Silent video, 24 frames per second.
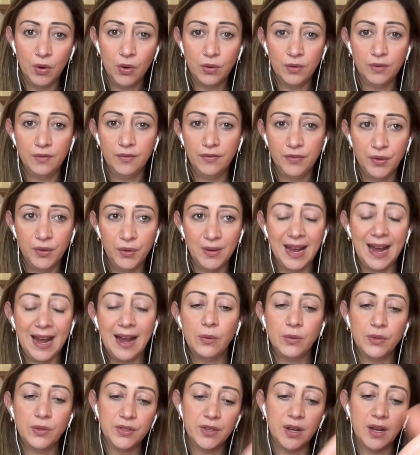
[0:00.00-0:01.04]
on food
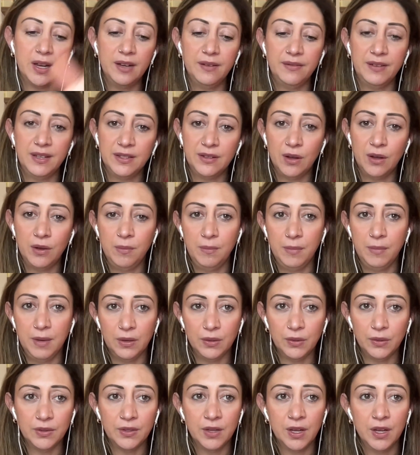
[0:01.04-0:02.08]
outside of his own
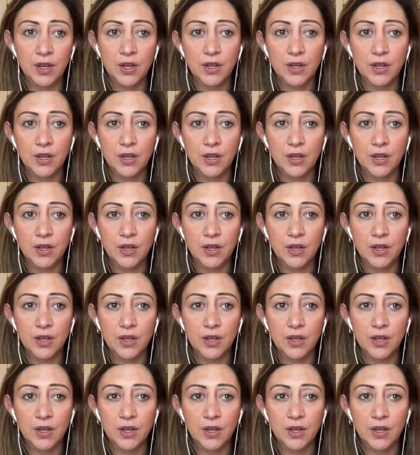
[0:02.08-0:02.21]
meals.